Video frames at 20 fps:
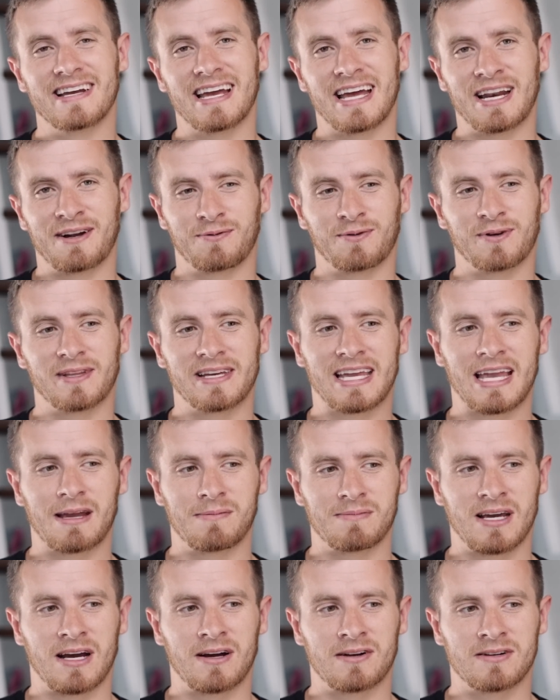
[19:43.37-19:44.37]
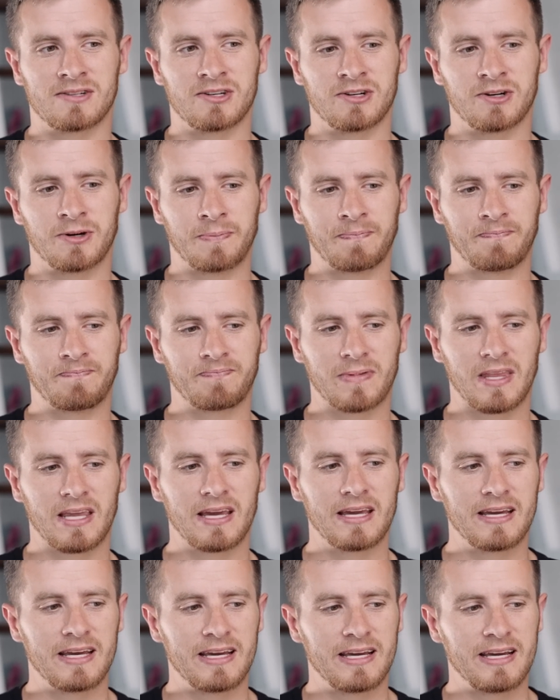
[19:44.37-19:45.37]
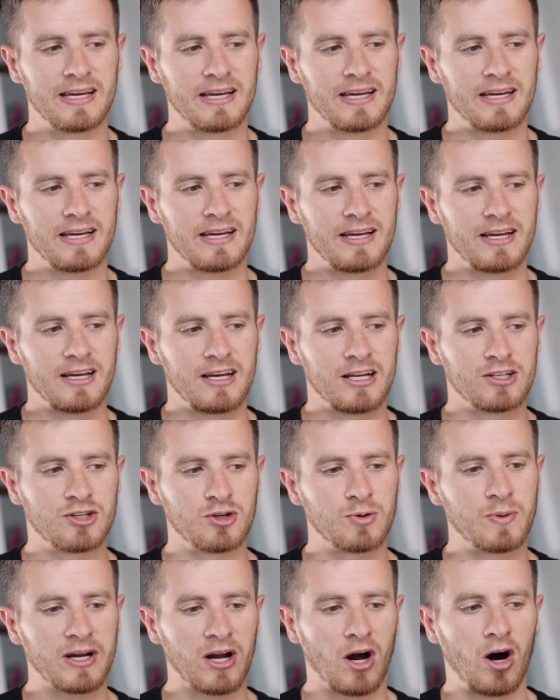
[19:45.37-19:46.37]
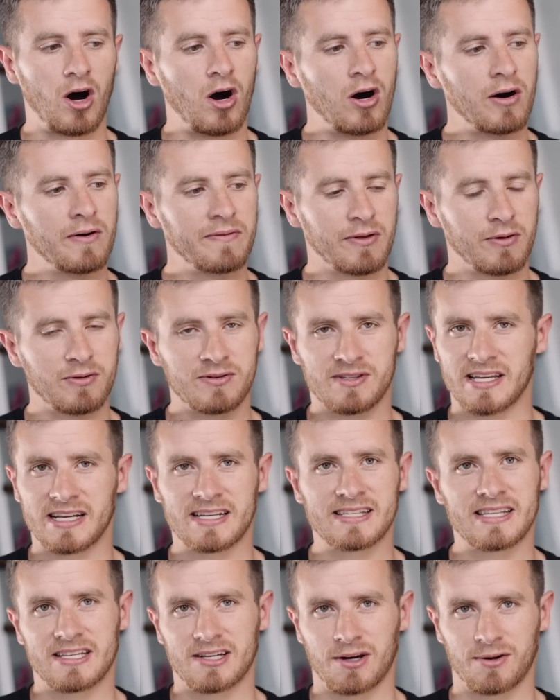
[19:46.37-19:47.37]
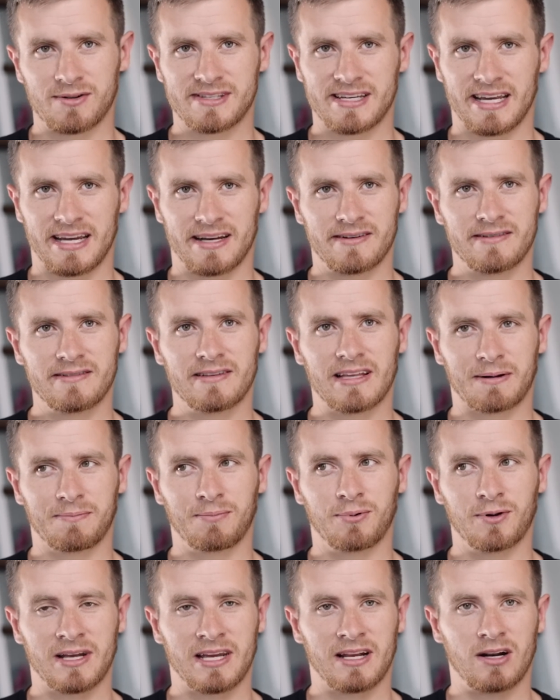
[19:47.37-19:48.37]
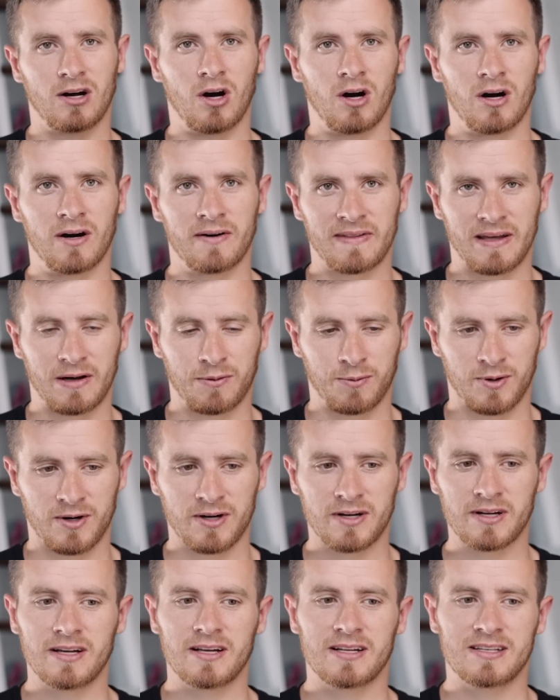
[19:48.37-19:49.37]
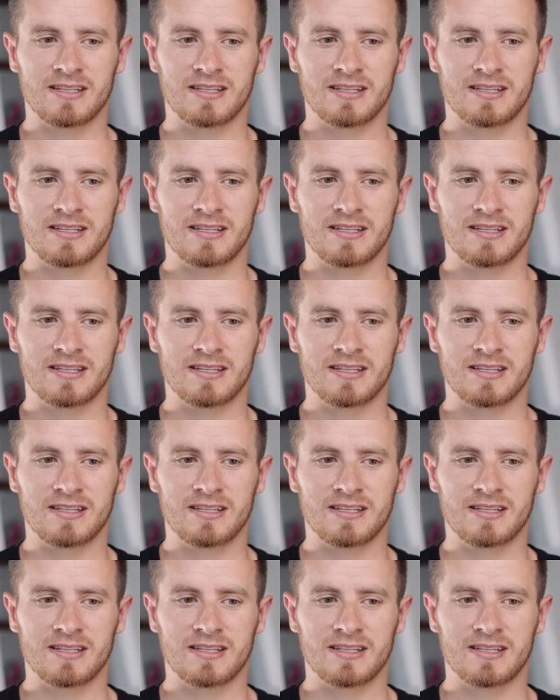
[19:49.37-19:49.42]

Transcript: And it really came down to doing all of those things that don't scale, like putting in all of that work